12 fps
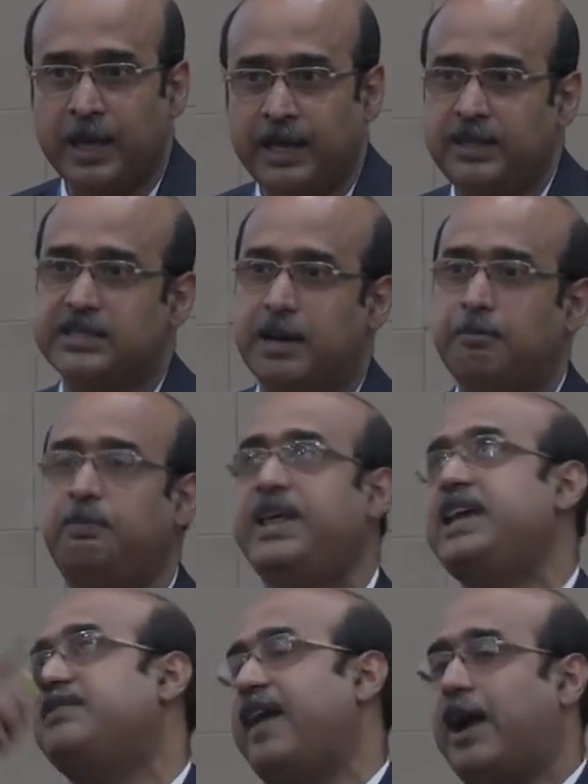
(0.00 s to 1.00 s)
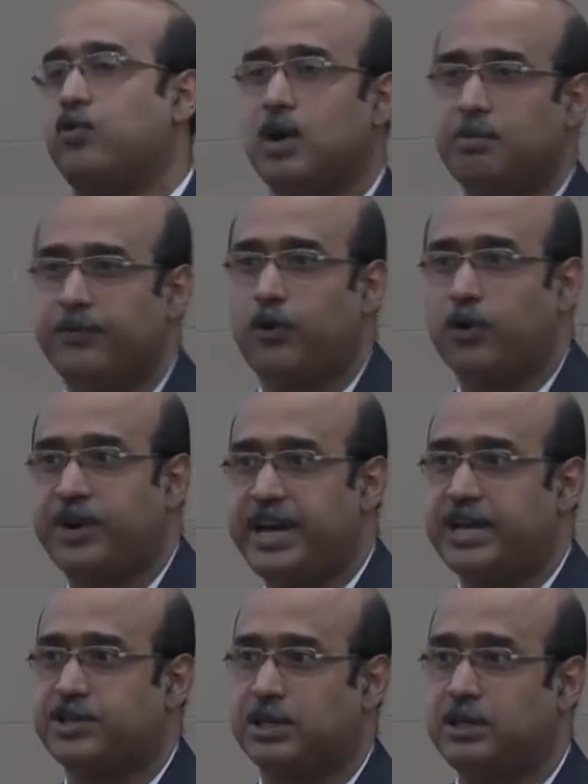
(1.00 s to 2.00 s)
In this complete vacuum before
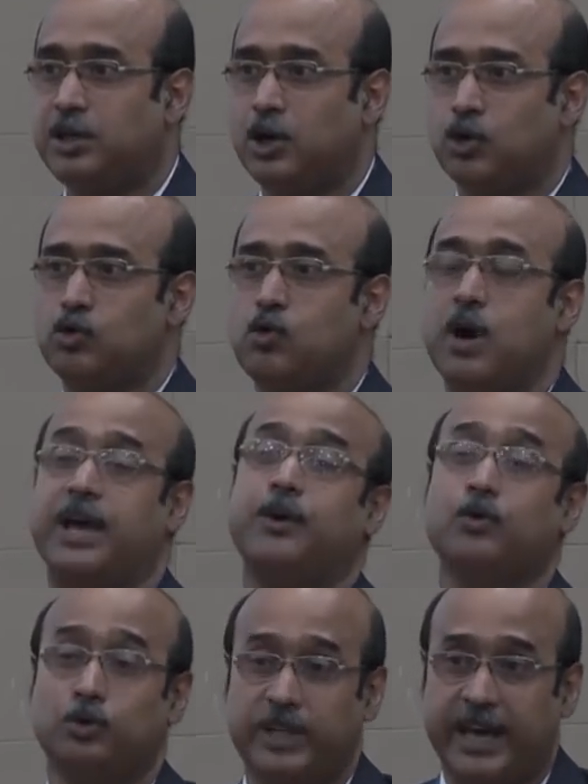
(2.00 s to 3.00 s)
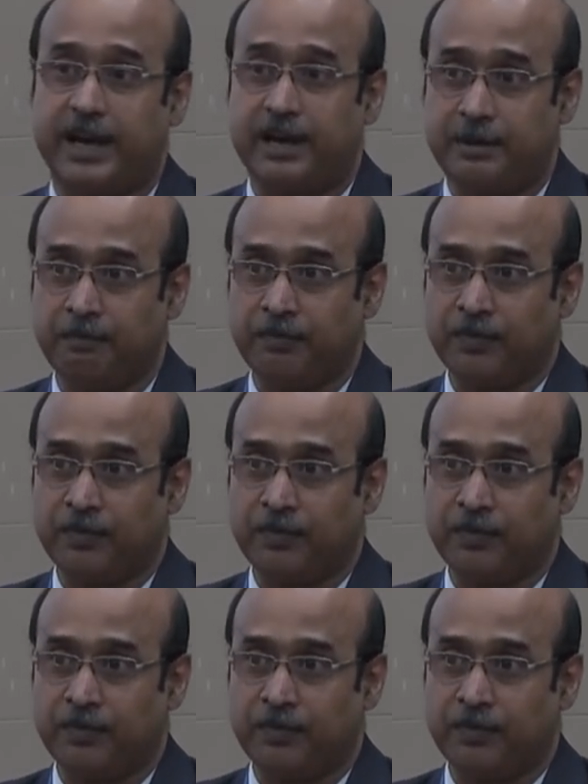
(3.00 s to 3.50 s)
creation, who are you there?